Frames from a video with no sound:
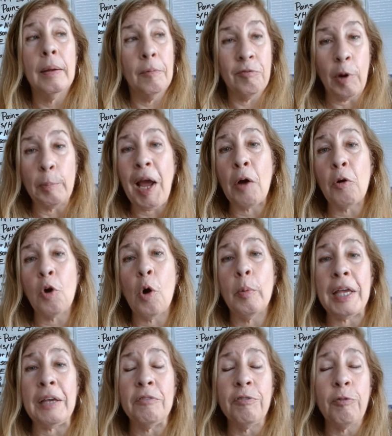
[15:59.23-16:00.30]
from now
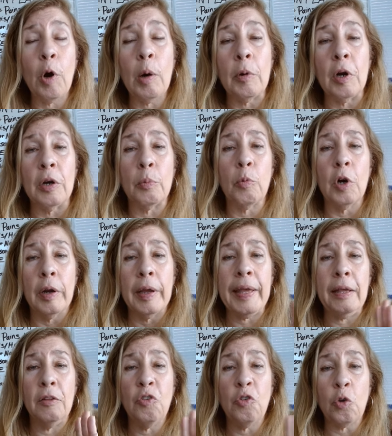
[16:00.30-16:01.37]
going forward. We're
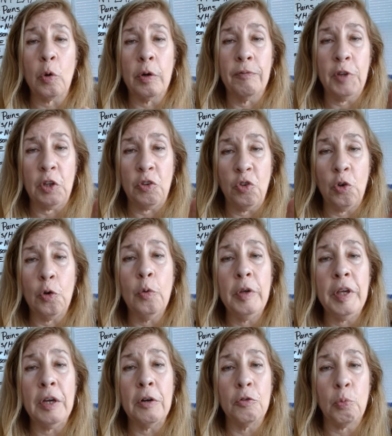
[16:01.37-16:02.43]
in sort of the 2
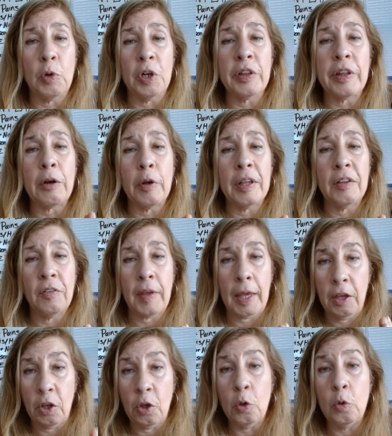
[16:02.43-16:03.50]
years where there is a
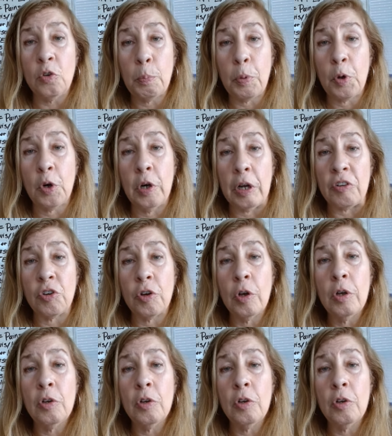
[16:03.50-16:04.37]
huge push